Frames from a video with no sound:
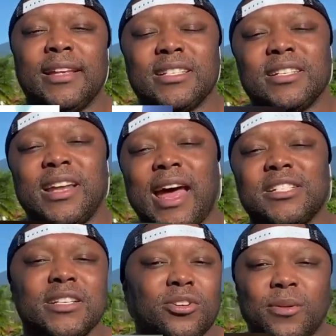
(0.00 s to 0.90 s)
This is not
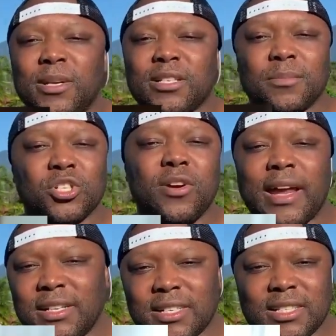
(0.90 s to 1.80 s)
just going to be some
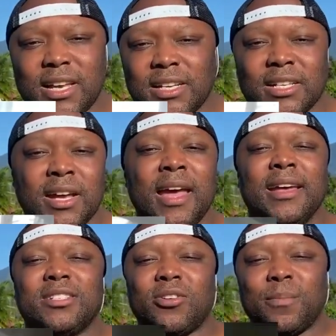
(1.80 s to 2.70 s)
strategy session.
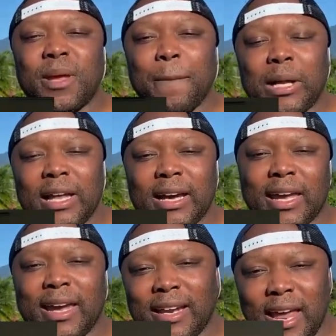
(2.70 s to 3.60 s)
It's going to be a
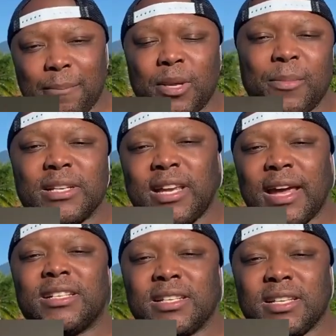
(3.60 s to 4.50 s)
plug-in
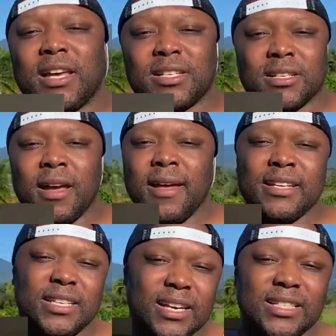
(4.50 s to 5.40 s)
implementation session,
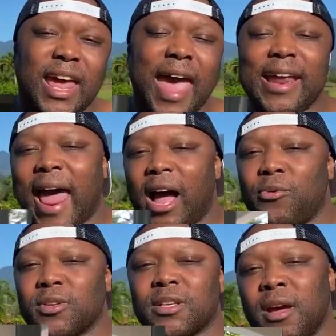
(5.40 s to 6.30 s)
six to eight
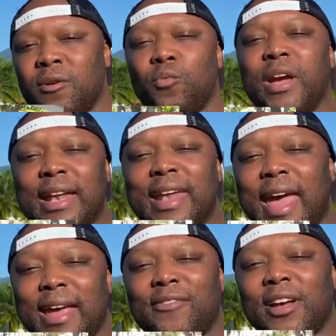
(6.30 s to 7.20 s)
hours with
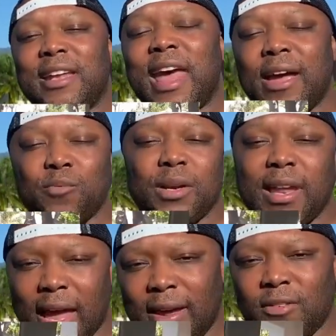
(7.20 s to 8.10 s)
Dave, a day with
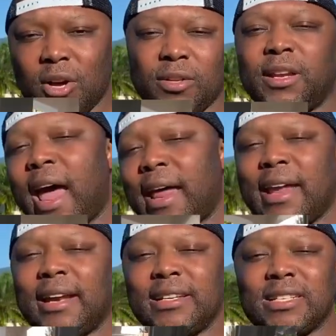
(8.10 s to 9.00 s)
Dave, only
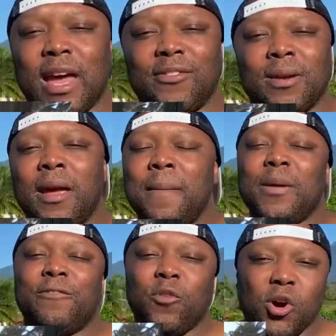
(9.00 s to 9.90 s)
997
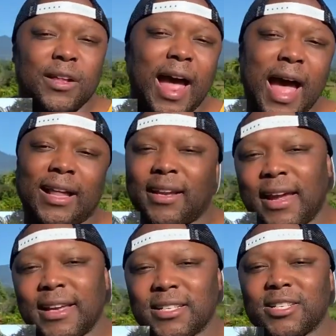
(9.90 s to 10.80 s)
before the
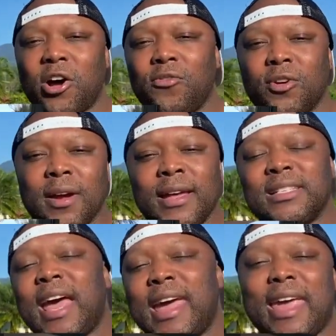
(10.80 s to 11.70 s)
holidays is over.
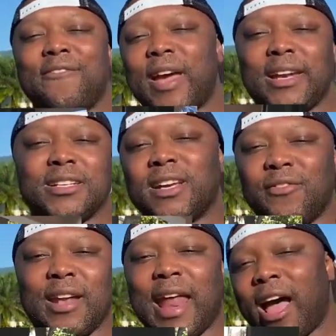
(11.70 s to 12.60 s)
Take advantage
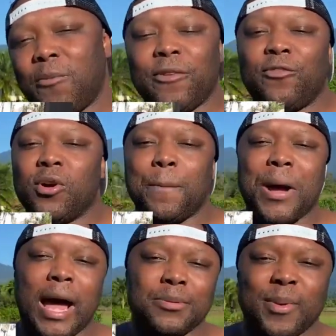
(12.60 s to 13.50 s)
of it now before it
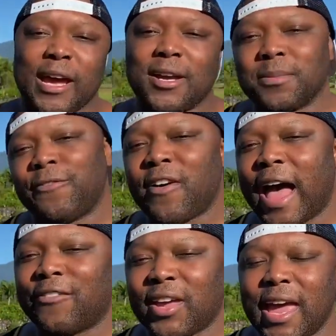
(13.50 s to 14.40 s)
pops back up to
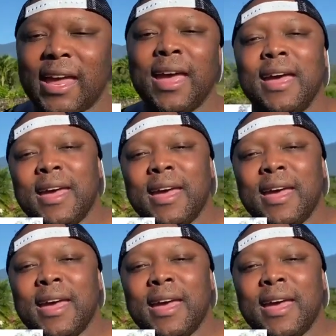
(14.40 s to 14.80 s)
5k.